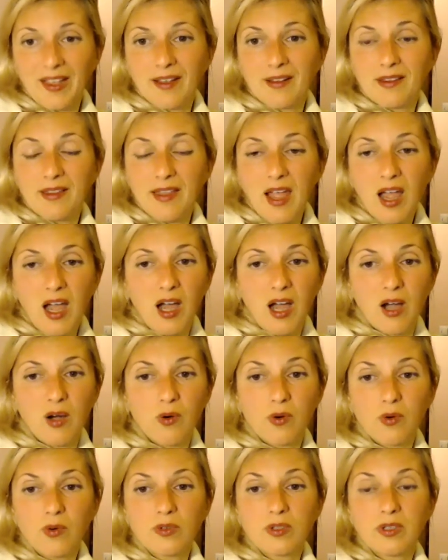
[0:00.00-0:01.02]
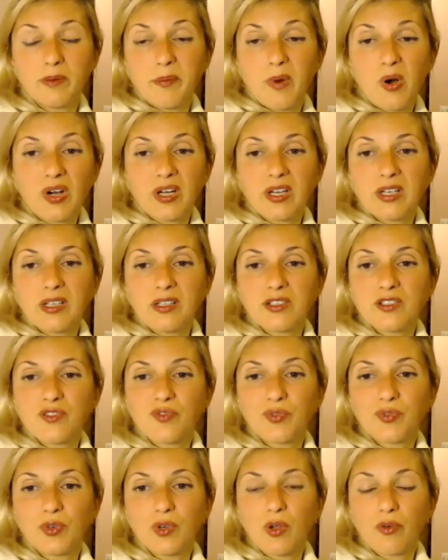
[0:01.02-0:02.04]
Now the market is
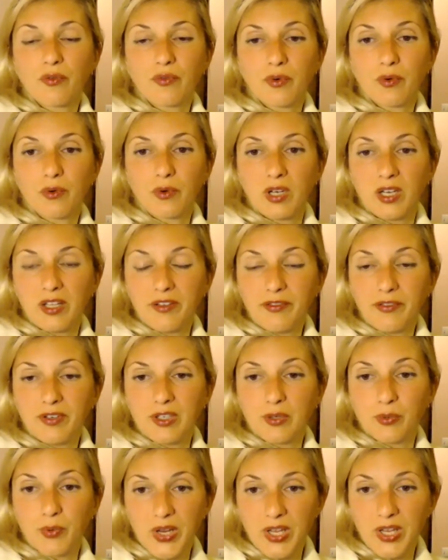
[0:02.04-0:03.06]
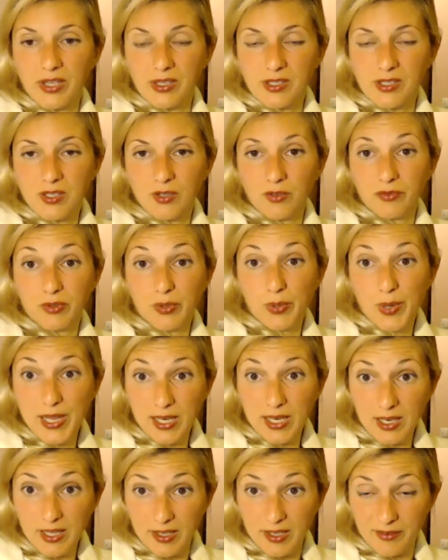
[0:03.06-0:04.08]
full of leafy greens, of
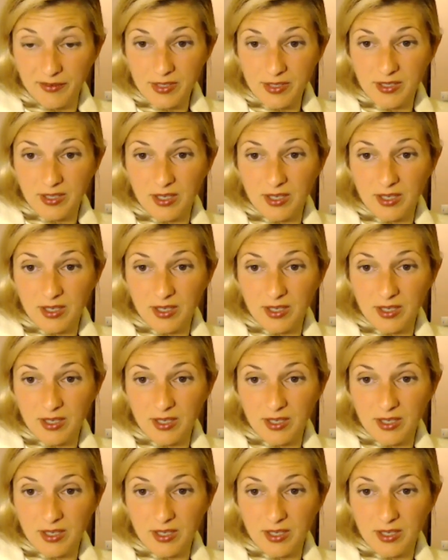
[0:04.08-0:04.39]
green leaves.